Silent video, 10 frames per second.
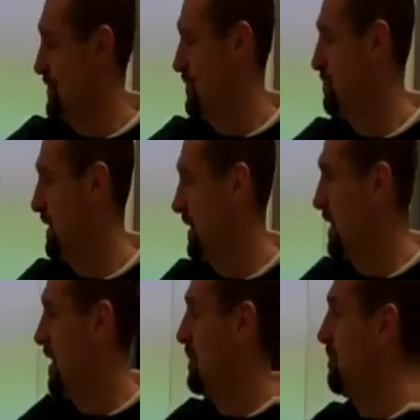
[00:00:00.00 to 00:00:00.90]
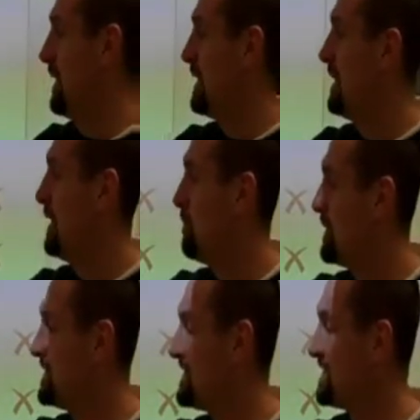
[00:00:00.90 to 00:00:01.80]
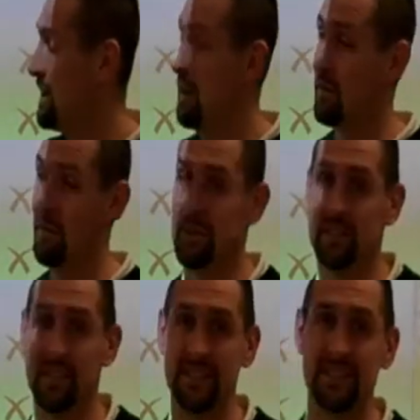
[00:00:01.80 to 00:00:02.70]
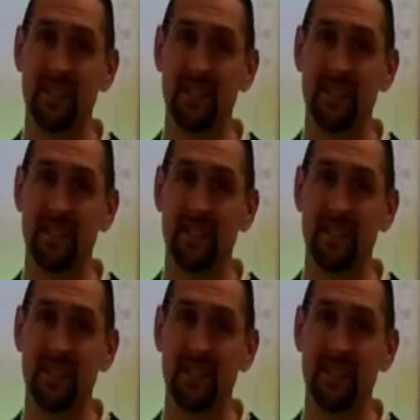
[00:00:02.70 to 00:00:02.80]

too big. But lipid steroids can